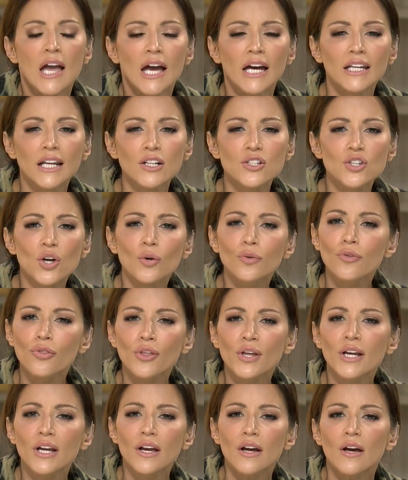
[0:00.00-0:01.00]
And I don't
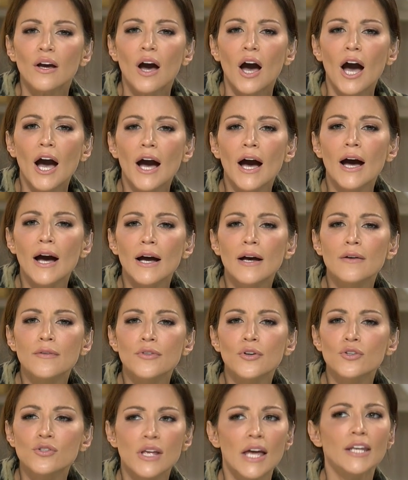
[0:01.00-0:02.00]
think uh,
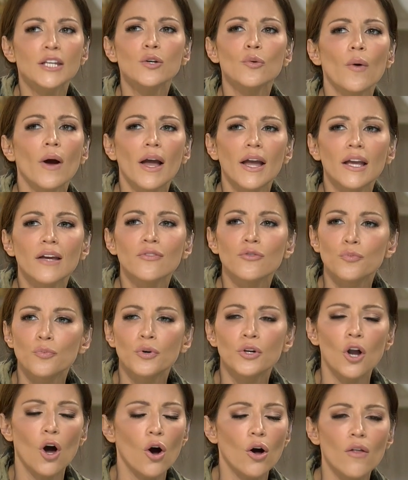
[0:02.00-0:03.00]
there's any way, if you
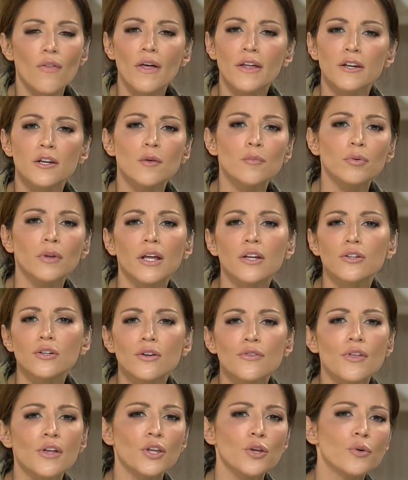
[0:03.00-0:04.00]
put all that in a
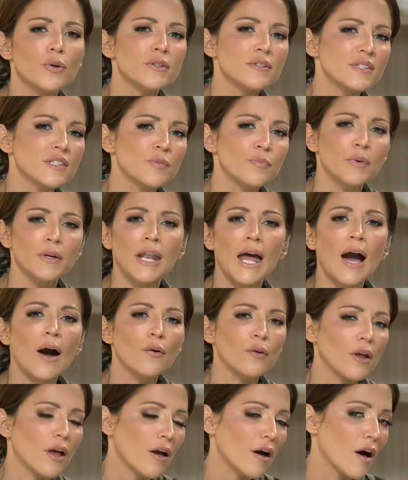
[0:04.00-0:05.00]
blender, that you can spit
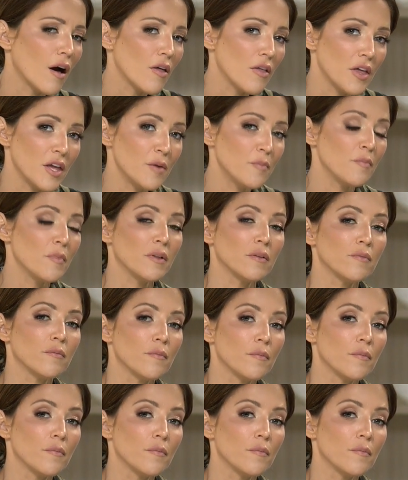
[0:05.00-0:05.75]
out him